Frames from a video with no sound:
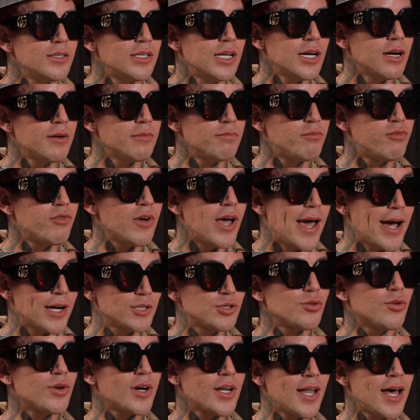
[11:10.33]
They are
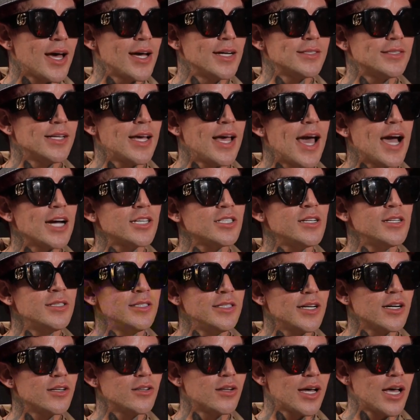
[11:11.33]
actual clients. They actually
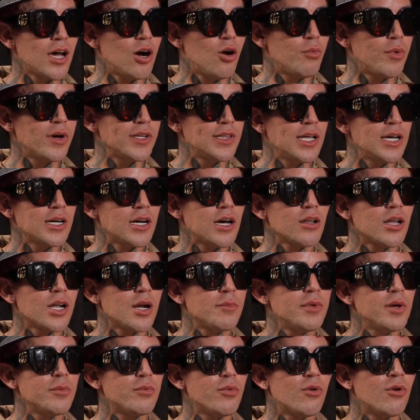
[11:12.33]
needed the help. I think a
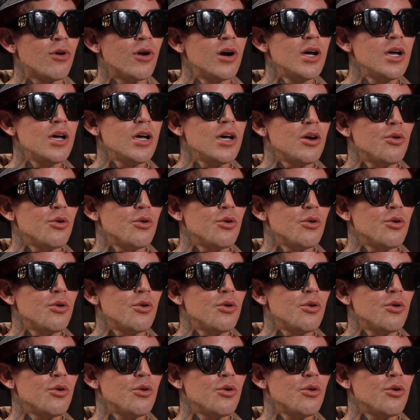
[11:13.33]
lot of people